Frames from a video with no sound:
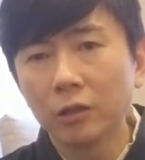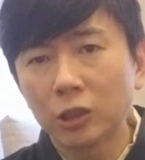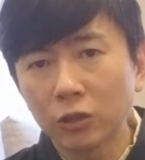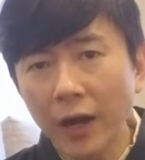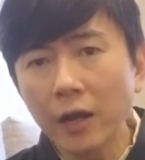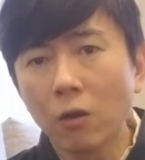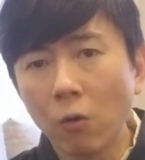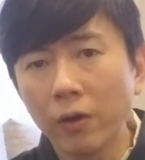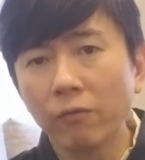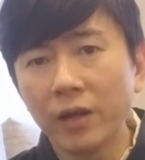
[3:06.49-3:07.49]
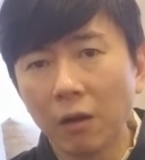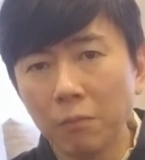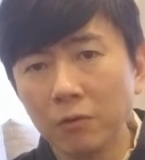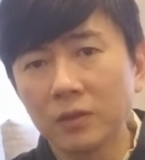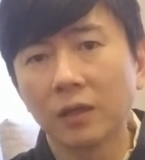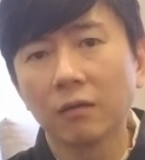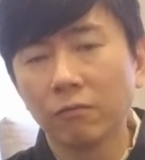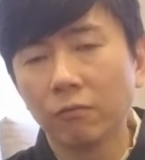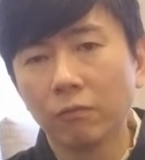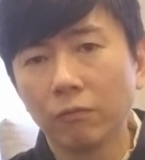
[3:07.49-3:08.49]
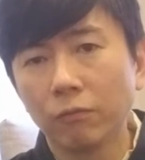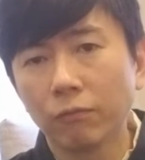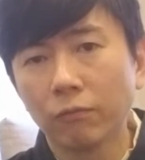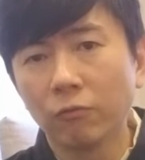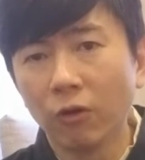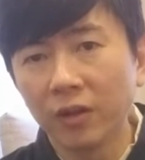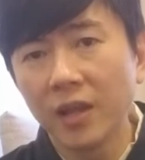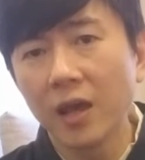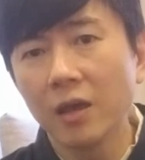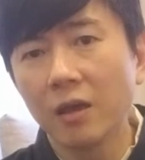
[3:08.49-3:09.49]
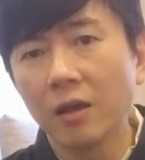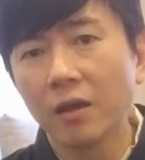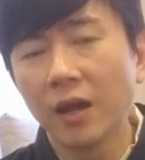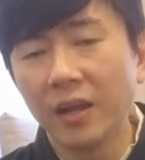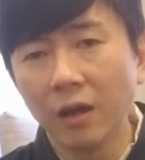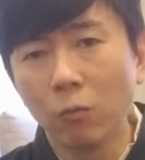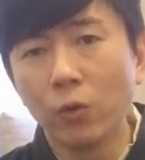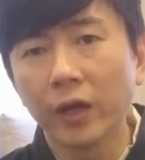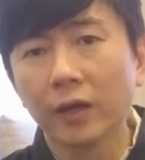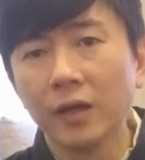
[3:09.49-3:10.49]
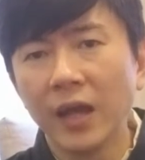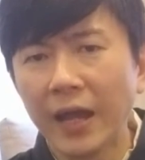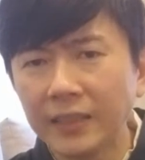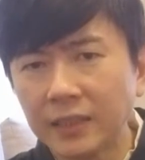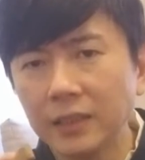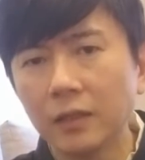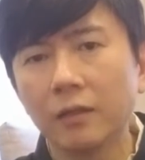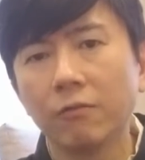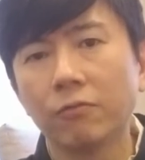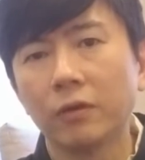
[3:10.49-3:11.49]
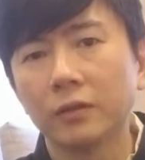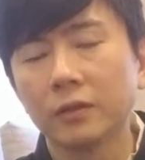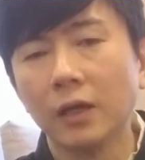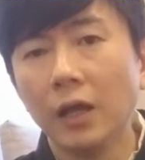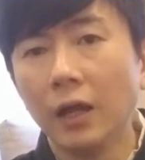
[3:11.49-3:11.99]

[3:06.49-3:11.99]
try going without music for a day and then a week and see the difference.